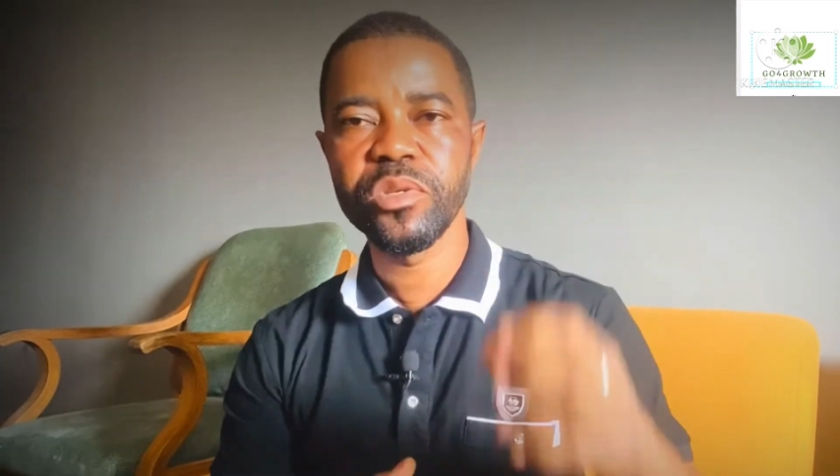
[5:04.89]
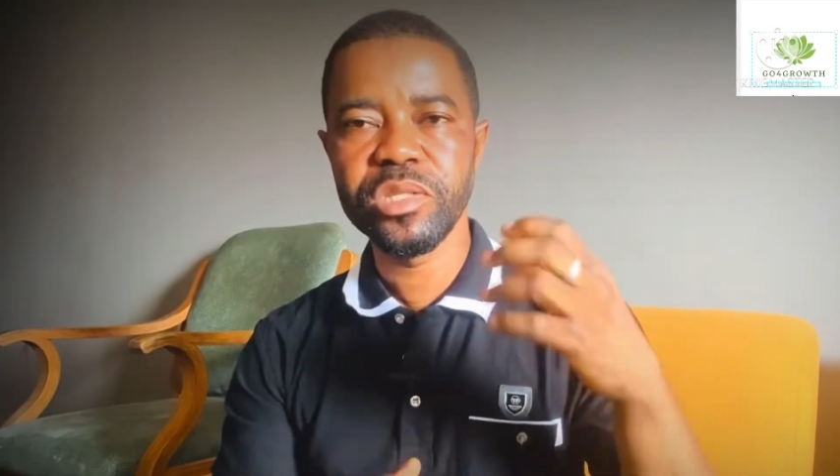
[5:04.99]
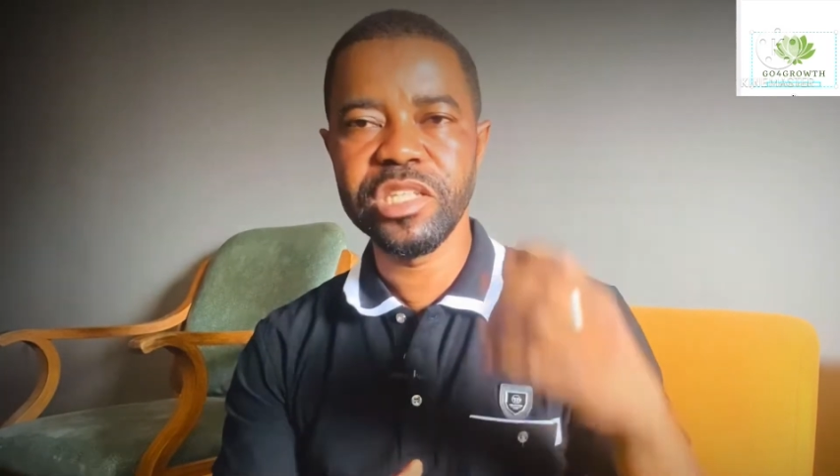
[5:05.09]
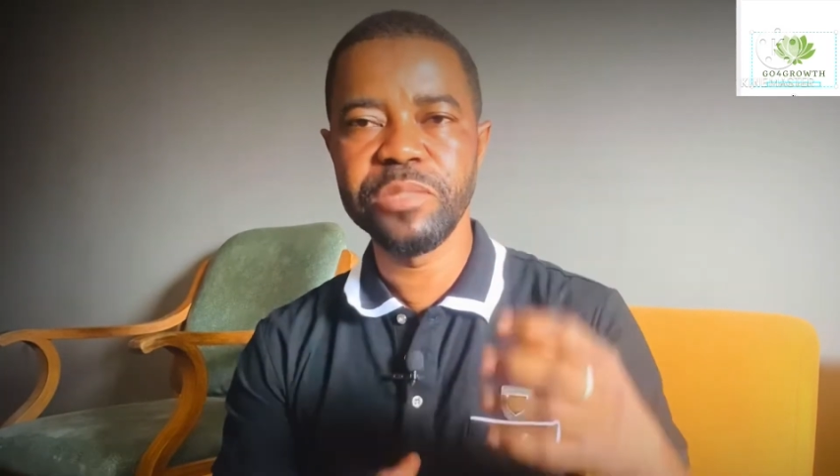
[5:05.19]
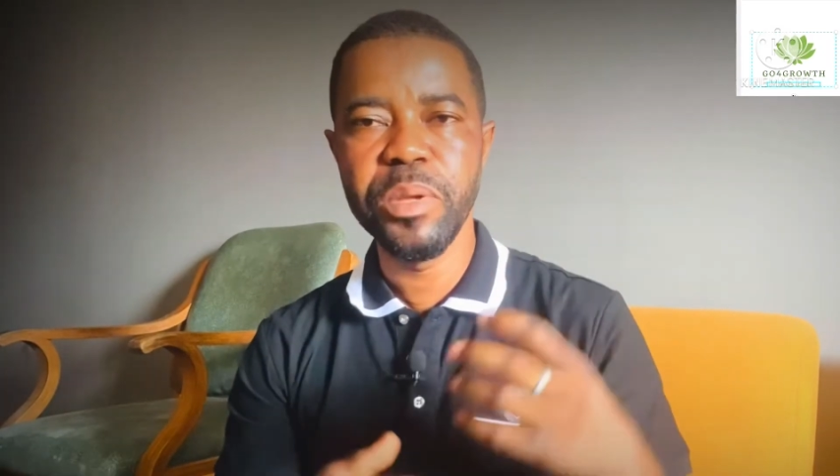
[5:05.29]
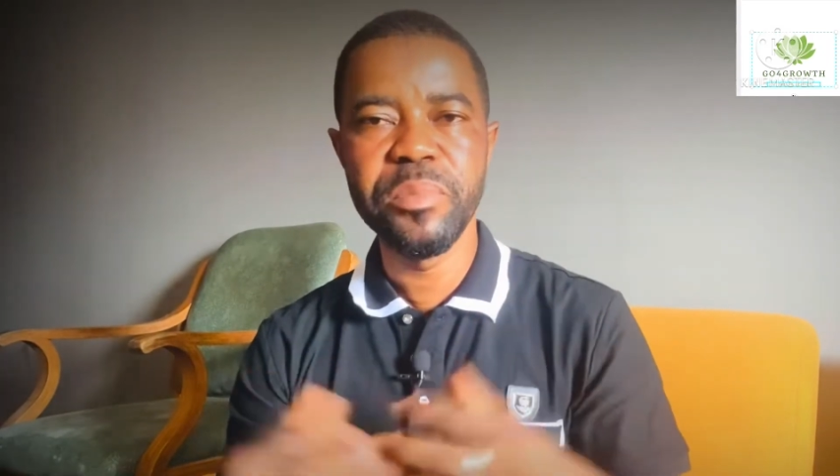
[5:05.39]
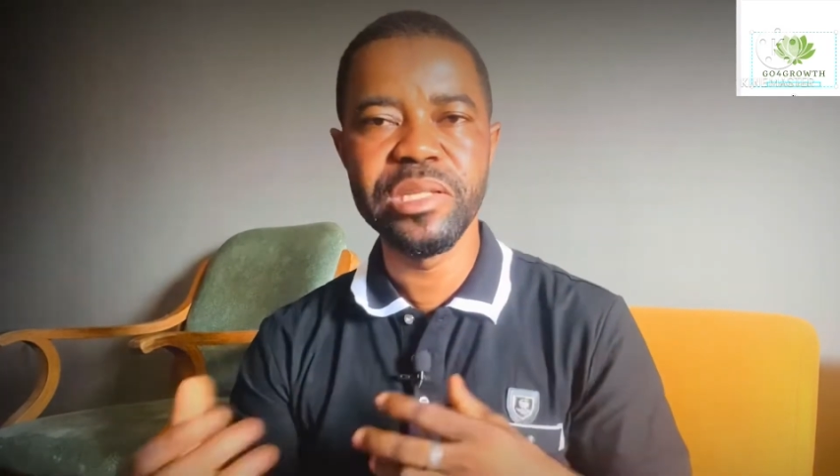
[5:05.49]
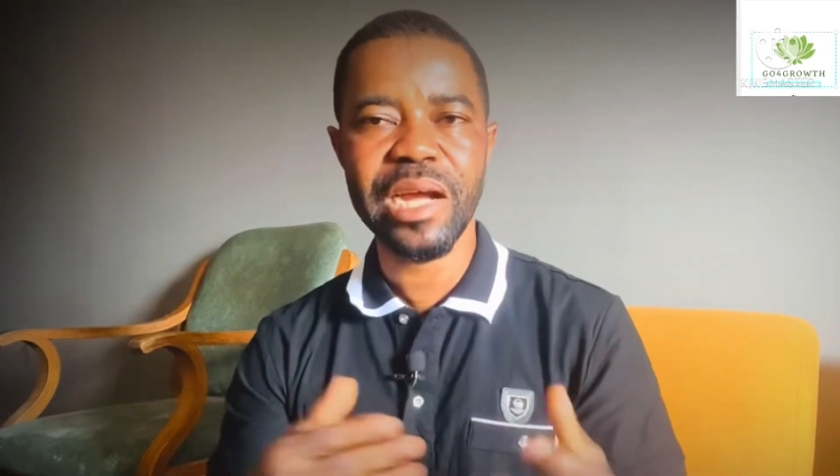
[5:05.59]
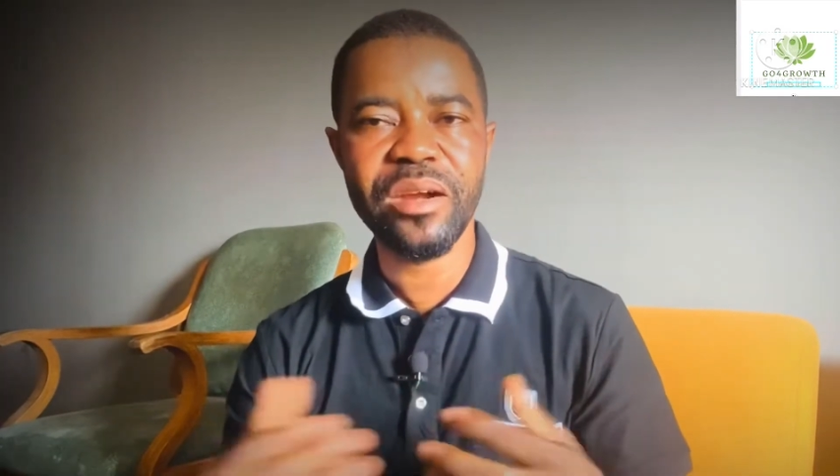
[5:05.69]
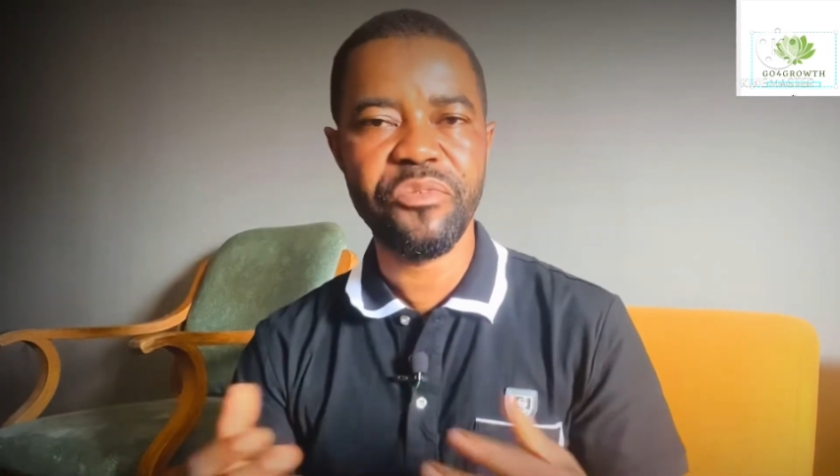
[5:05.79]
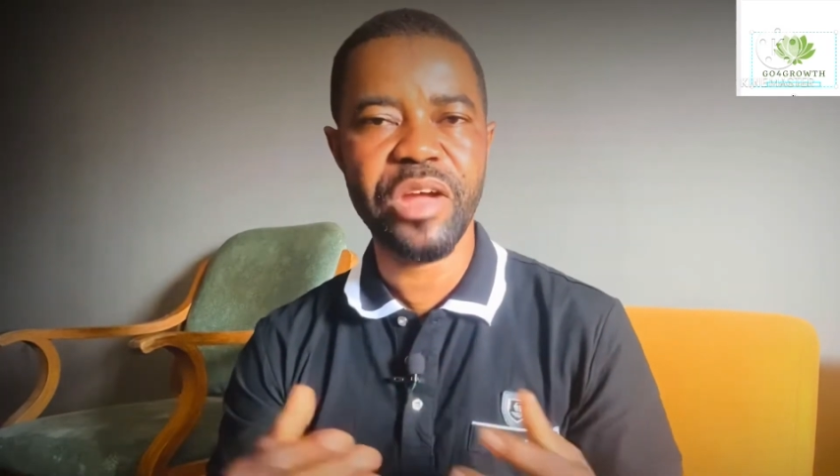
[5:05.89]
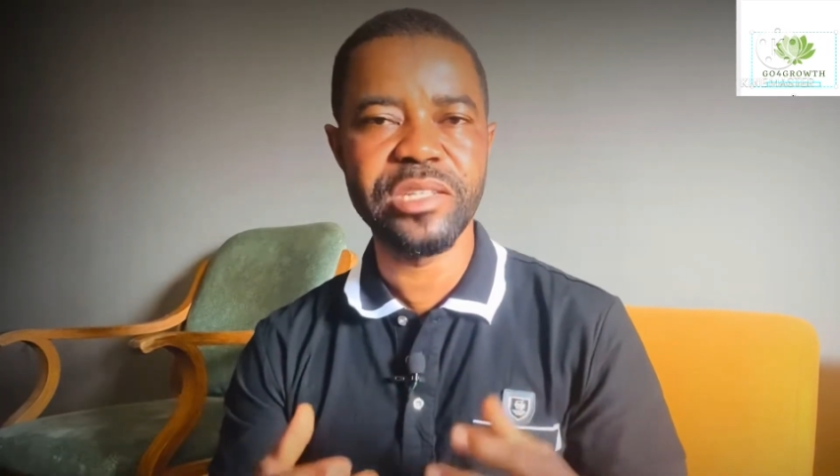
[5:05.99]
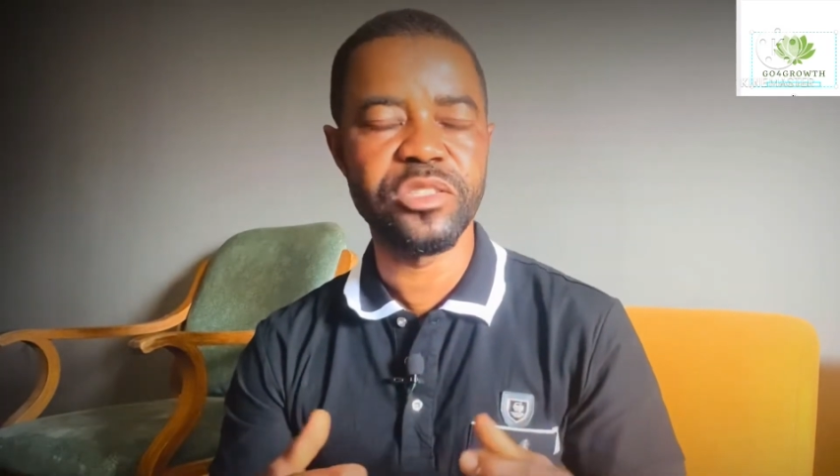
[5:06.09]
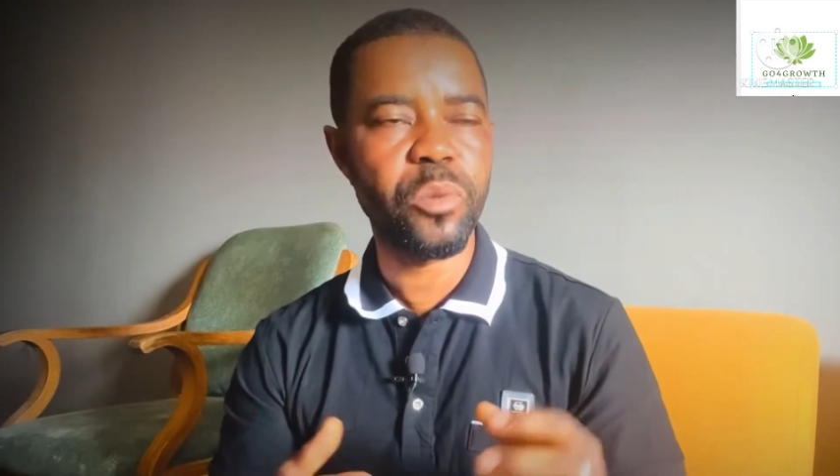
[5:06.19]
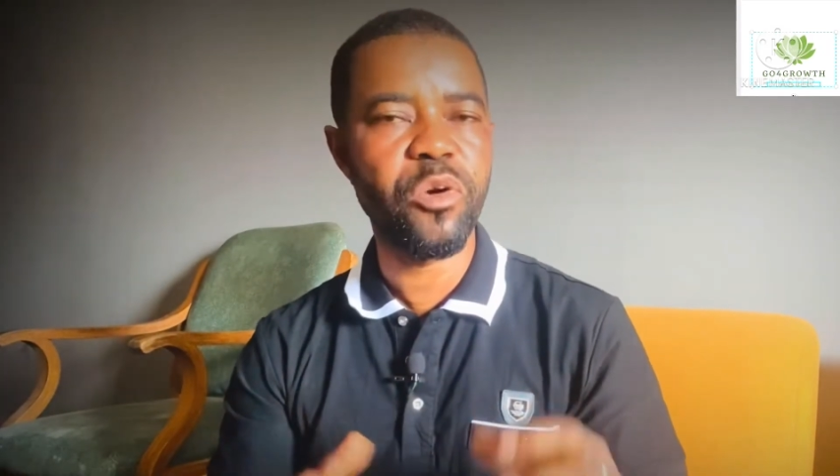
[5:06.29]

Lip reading: This may mean sacrificing some